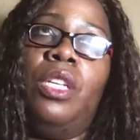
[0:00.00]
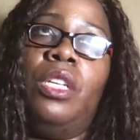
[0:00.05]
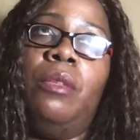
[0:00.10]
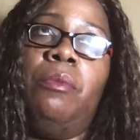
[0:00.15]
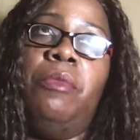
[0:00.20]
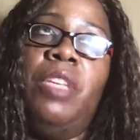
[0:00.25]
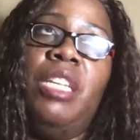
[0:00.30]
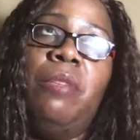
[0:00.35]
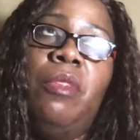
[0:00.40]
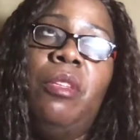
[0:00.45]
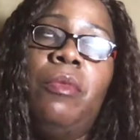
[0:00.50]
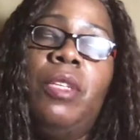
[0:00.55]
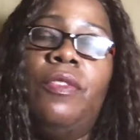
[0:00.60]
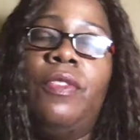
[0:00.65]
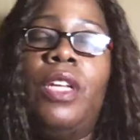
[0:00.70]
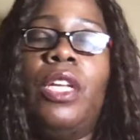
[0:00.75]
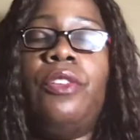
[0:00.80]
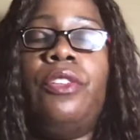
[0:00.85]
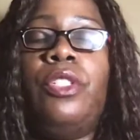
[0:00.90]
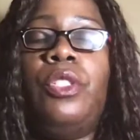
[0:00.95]
a minimum of
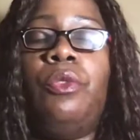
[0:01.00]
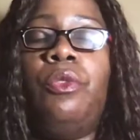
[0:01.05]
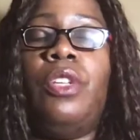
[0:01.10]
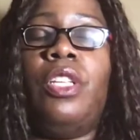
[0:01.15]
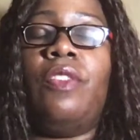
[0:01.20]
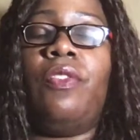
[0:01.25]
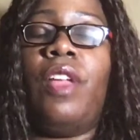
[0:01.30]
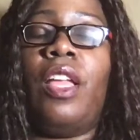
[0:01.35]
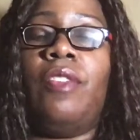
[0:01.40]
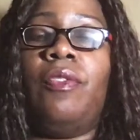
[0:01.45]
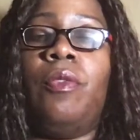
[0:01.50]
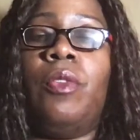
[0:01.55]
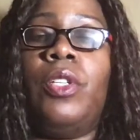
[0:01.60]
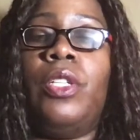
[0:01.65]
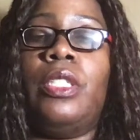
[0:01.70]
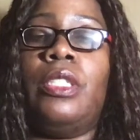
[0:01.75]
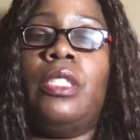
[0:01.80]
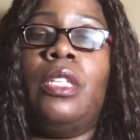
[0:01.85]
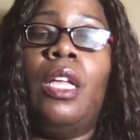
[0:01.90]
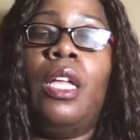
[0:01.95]
125
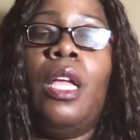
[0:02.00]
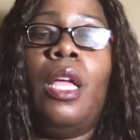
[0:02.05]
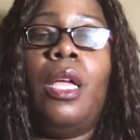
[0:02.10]
words